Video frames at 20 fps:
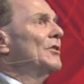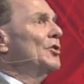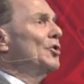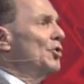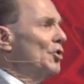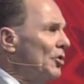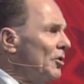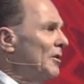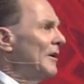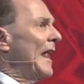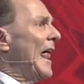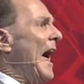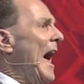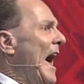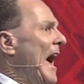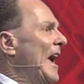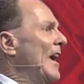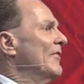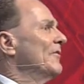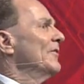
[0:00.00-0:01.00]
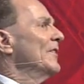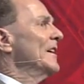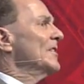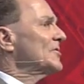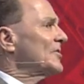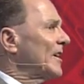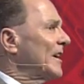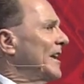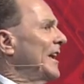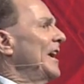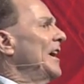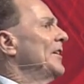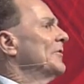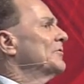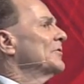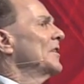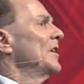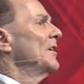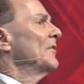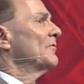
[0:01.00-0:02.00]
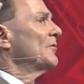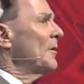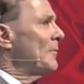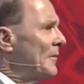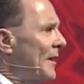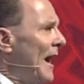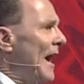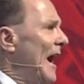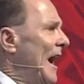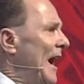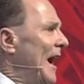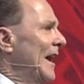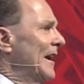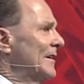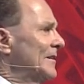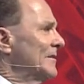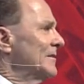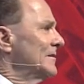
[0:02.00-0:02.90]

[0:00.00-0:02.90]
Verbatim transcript: Your life is a gift from God.